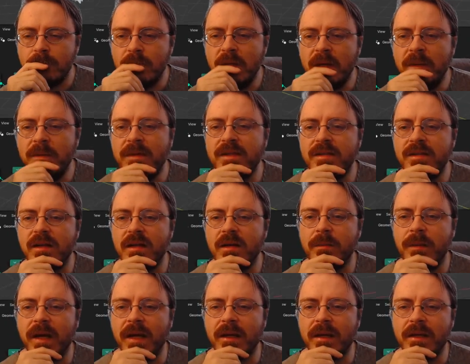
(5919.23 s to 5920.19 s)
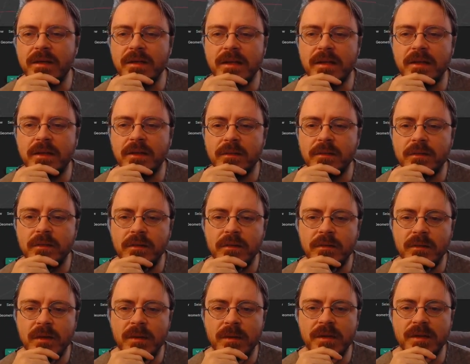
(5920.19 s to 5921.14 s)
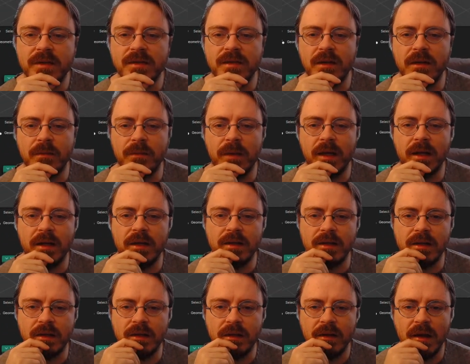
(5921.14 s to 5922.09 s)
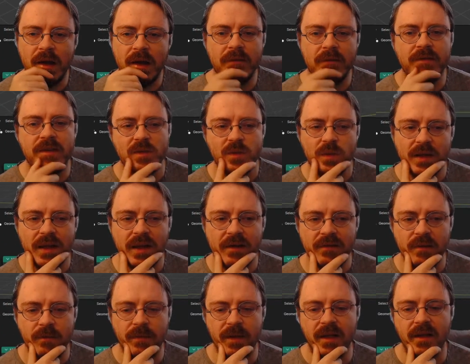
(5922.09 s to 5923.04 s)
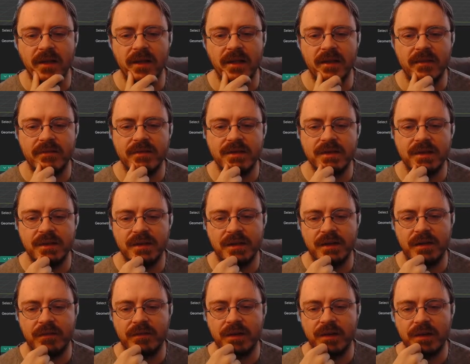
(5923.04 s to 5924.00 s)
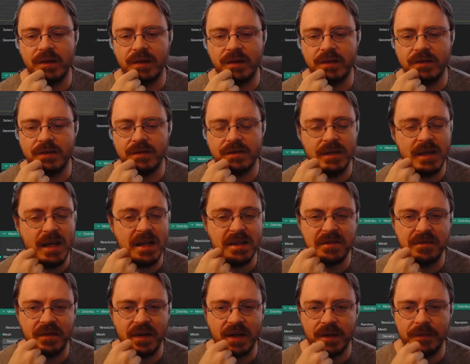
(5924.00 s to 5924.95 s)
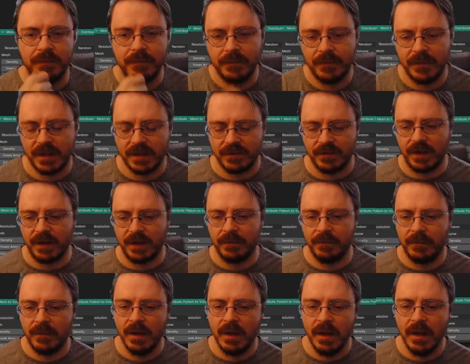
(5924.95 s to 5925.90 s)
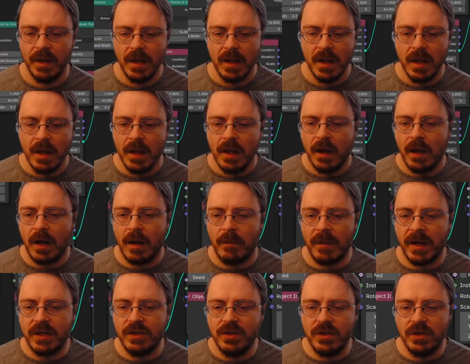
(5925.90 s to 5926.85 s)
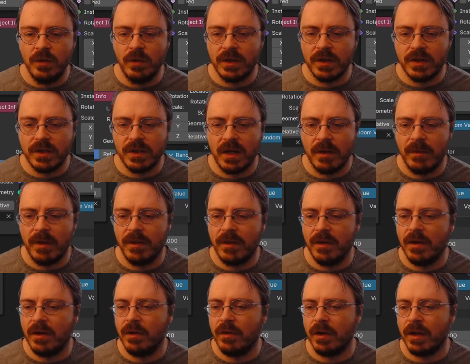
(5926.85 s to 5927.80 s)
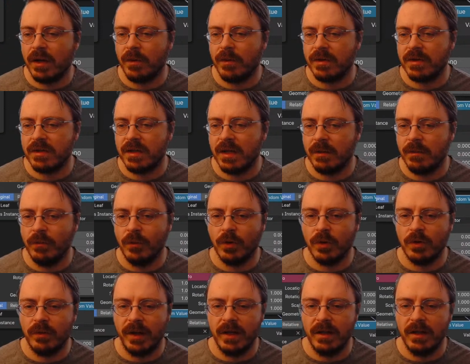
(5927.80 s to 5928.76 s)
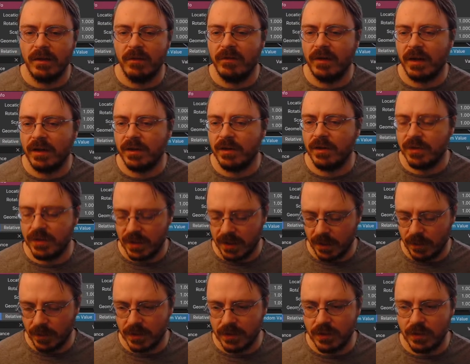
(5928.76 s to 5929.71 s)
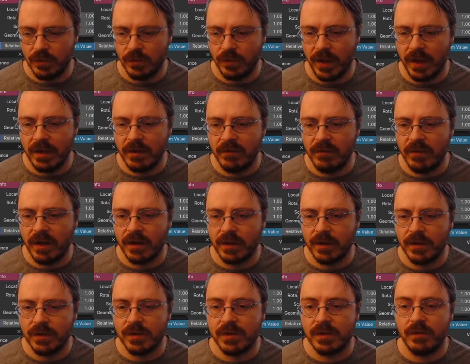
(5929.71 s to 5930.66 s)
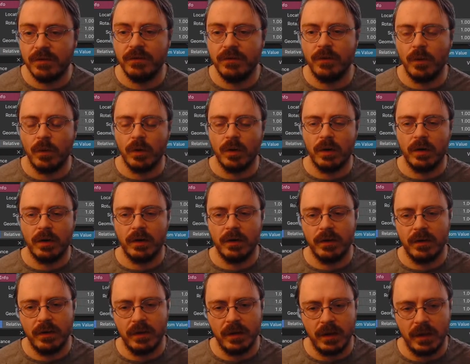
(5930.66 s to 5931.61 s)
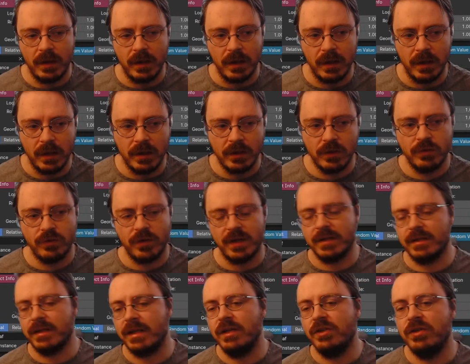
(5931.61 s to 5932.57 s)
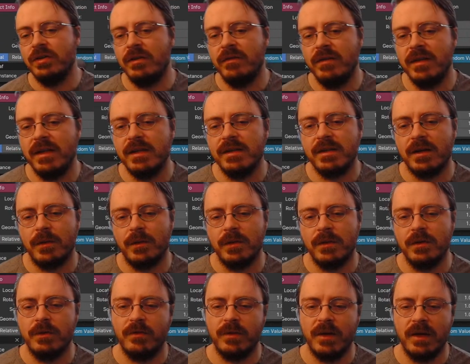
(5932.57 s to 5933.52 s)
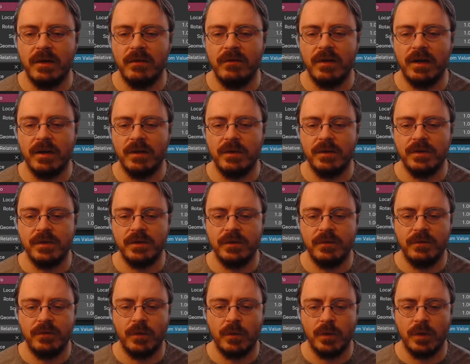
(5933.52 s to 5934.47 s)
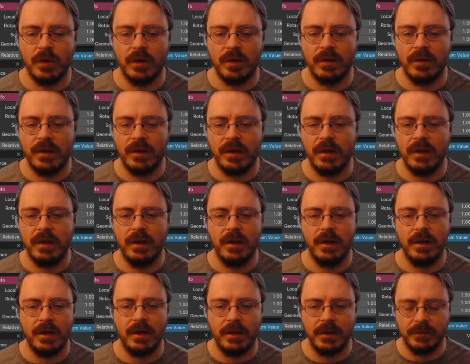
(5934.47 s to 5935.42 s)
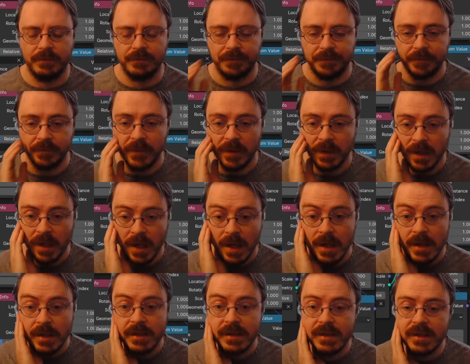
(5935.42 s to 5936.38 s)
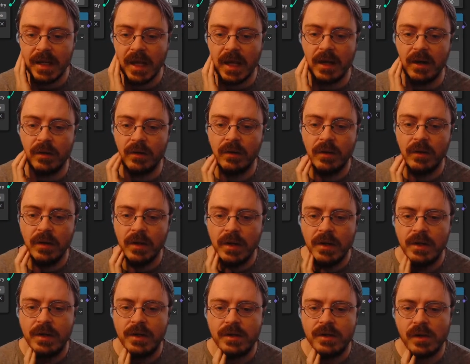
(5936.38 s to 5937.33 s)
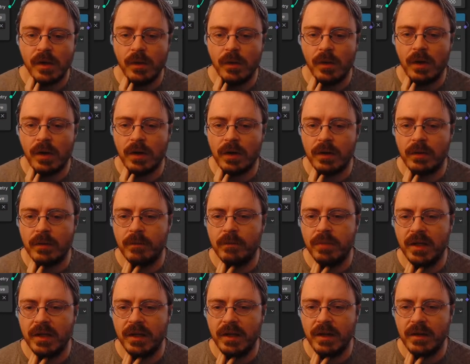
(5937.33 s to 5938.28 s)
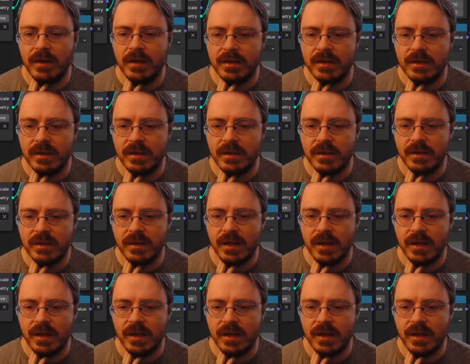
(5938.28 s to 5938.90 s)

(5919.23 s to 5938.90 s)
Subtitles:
Maybe it's not a bad idea. Maybe it's not a bad idea. Have this one have the big leaves and then everything else. Yeah, that's fine. That's fine. I do want to come in though, and I want to take more random values, and I want to do random values for the translation of these, and I want to do random values for the scale. So, plugging this into